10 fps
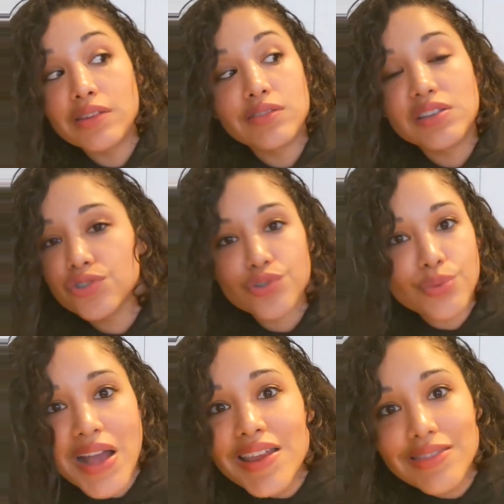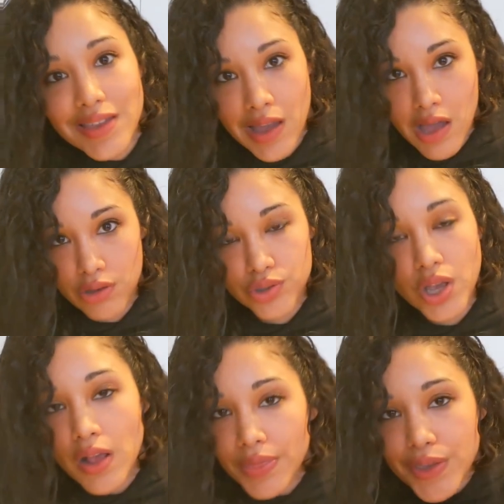in addition to anything else
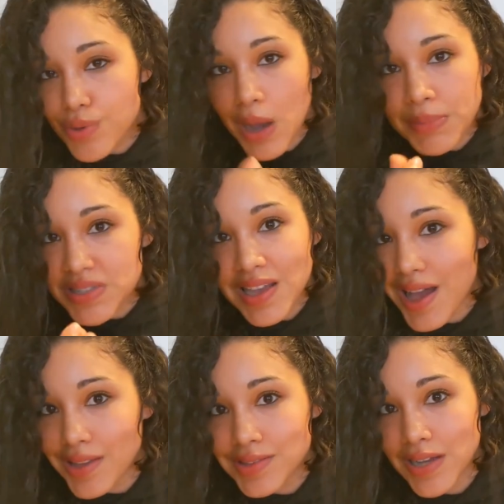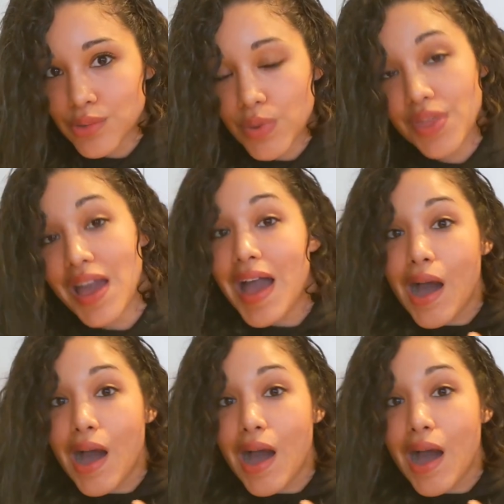that you come into contact with